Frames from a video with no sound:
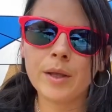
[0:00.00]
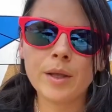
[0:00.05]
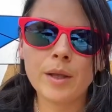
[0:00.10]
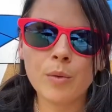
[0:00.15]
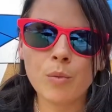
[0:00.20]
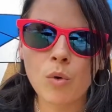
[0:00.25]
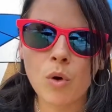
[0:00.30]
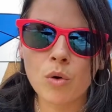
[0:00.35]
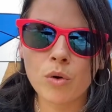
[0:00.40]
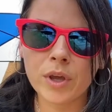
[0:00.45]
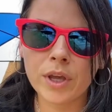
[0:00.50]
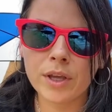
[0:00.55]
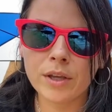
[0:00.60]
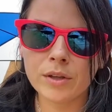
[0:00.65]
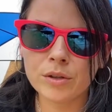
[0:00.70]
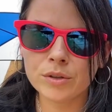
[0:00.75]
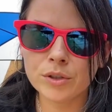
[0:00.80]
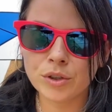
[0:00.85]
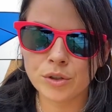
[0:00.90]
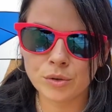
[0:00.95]
It won't get
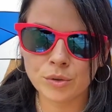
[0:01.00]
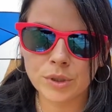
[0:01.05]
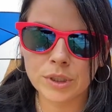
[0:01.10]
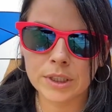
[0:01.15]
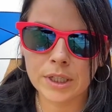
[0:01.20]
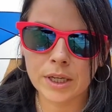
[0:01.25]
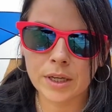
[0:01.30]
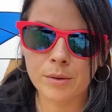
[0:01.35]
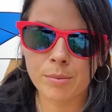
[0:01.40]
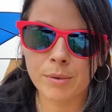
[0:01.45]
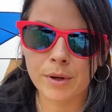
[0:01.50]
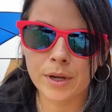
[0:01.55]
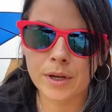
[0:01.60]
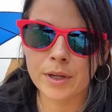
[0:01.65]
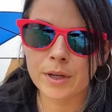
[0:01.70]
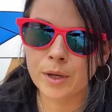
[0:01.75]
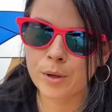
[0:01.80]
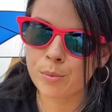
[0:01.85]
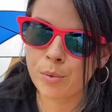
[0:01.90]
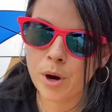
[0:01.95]
you too sick, but
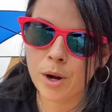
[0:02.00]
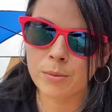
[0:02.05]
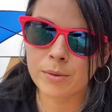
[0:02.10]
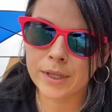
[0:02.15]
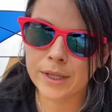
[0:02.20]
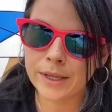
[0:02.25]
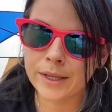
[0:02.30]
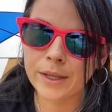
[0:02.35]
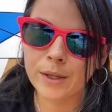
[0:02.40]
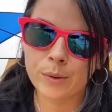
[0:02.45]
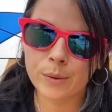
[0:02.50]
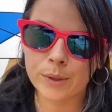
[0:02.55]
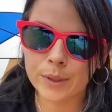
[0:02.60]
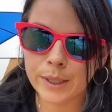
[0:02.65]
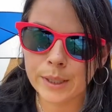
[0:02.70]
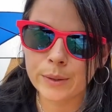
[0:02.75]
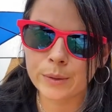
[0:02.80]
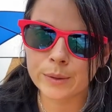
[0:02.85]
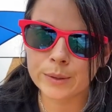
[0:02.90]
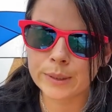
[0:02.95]
it could probably get you a
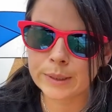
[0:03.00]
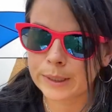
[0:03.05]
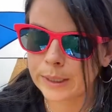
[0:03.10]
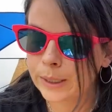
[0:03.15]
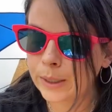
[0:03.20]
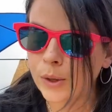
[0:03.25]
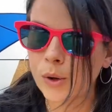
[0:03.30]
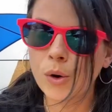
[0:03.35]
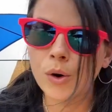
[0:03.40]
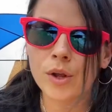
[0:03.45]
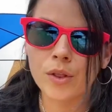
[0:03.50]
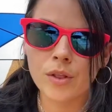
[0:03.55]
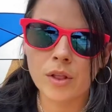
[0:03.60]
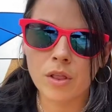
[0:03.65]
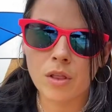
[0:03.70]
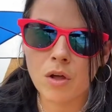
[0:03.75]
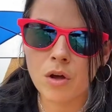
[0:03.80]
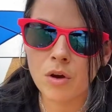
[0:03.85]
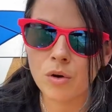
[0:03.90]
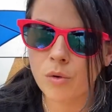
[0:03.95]
little sick, or in the
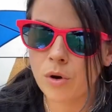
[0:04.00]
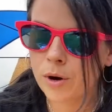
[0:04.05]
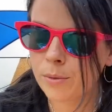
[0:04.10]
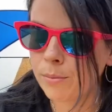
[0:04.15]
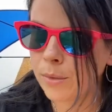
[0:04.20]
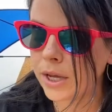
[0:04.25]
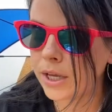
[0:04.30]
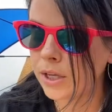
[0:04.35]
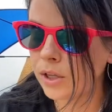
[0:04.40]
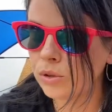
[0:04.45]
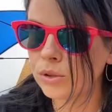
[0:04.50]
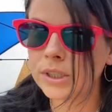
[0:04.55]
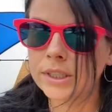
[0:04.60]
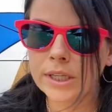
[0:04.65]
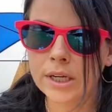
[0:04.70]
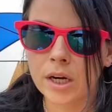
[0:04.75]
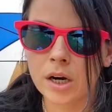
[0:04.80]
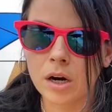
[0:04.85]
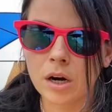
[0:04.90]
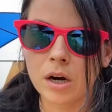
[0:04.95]
long run make you
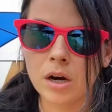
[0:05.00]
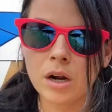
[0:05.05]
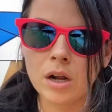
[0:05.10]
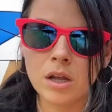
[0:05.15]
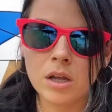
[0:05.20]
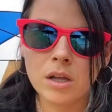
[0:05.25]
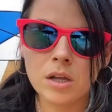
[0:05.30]
sicker.